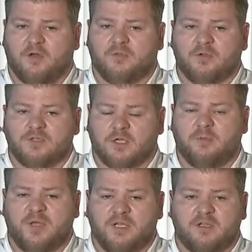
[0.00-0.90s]
There is a
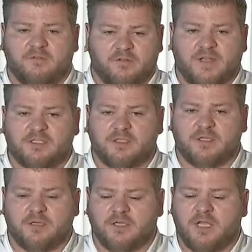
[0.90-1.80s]
competitive advantage
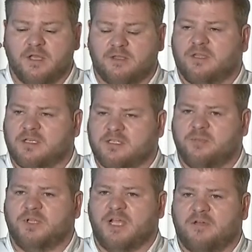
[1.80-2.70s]
there that they
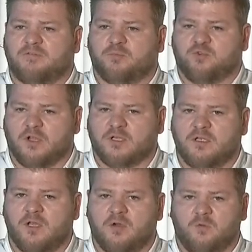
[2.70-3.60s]
simply have the product
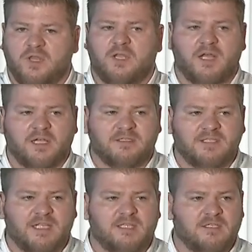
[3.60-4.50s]
within a
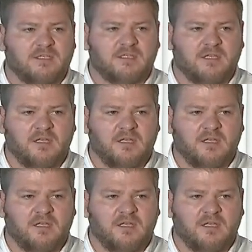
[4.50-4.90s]
decent